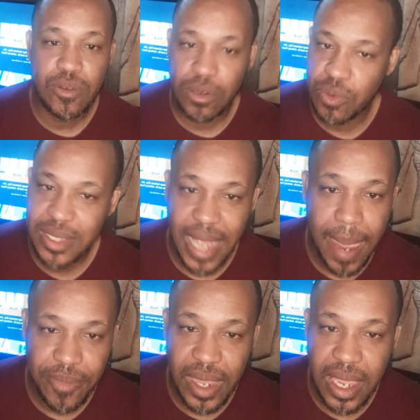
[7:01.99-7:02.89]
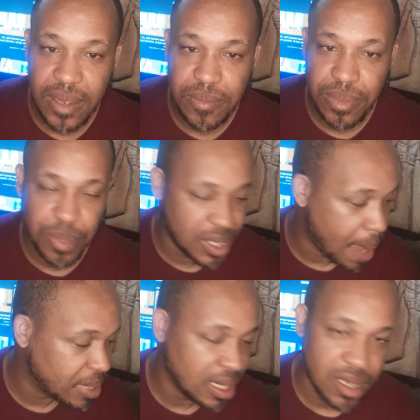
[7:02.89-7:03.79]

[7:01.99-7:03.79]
know, do the same thing predominantly.